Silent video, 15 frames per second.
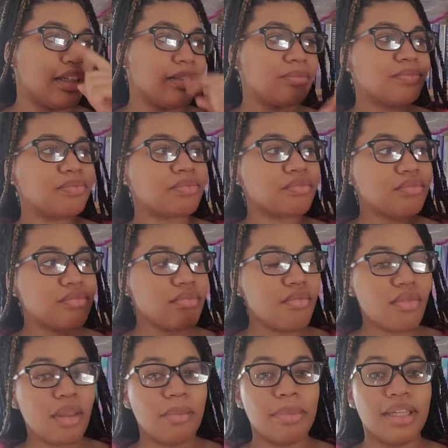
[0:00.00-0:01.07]
it,
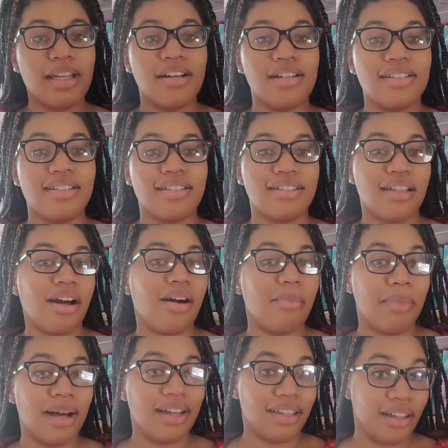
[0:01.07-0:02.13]
because it's
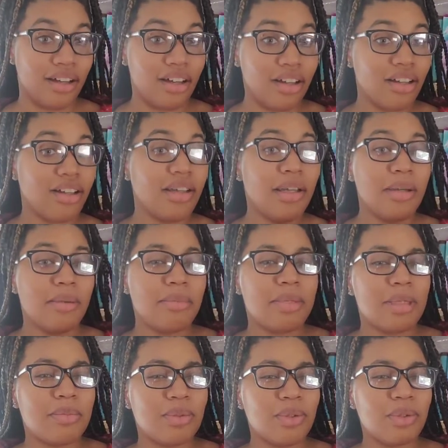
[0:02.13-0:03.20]
Maya,
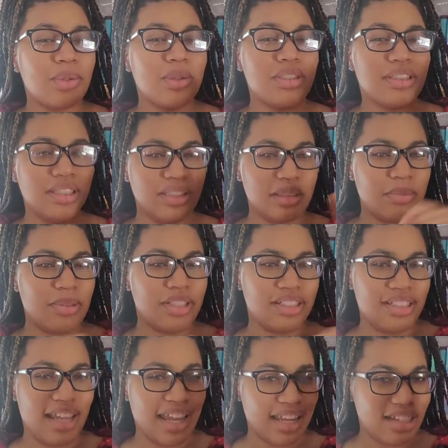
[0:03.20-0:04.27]
people tend to put
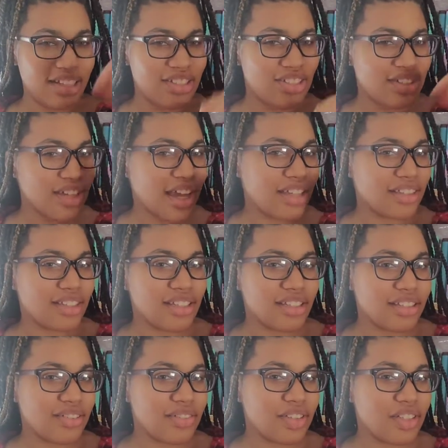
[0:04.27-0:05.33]
an H at the
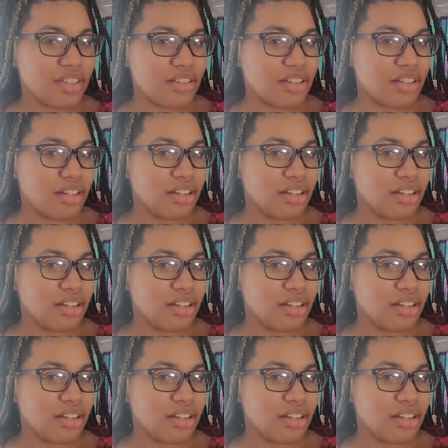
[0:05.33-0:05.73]
end of it.